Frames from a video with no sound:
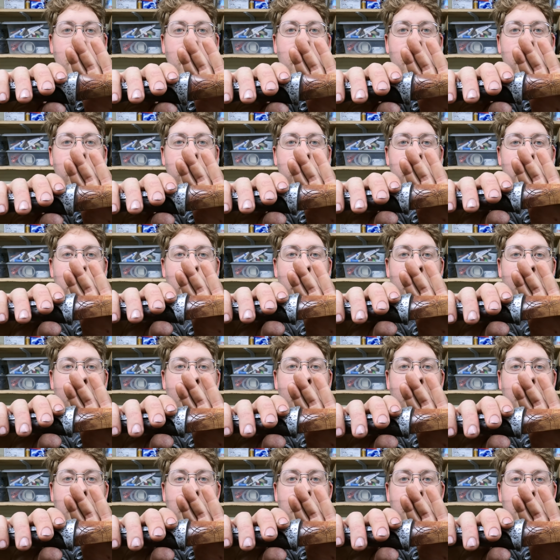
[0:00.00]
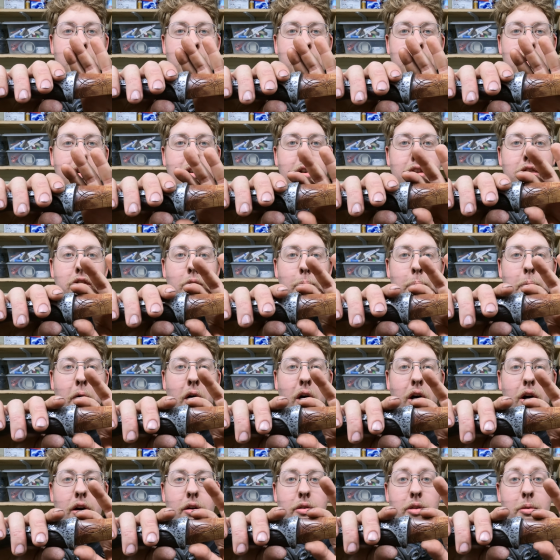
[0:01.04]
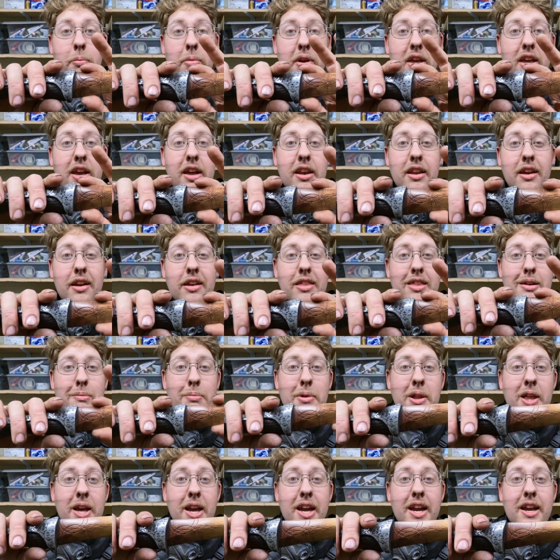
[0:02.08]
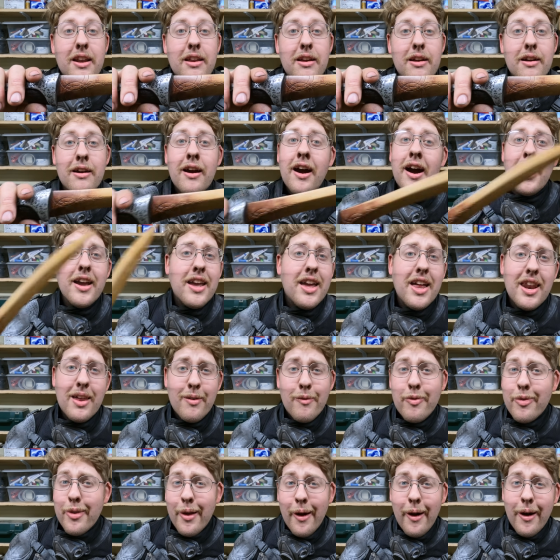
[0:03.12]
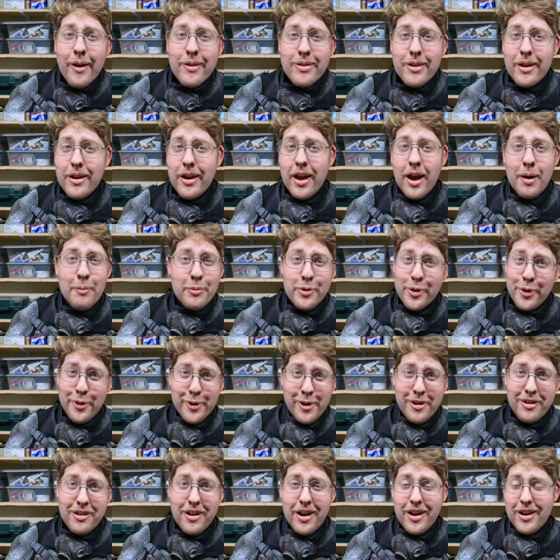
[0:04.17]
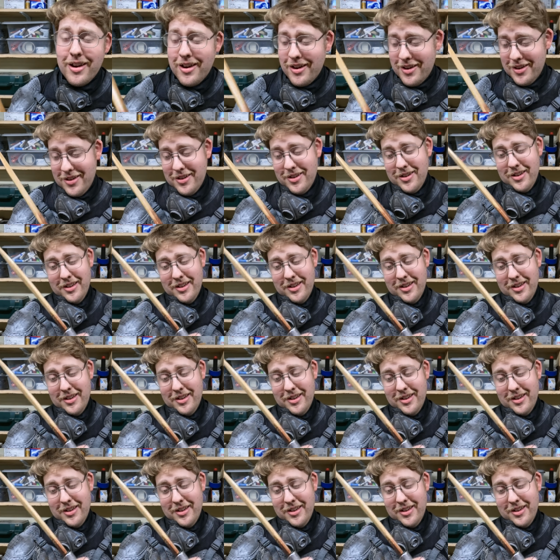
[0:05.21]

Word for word: on the back or the the beginning of the blade here. I can't even talk today. I'm so excited.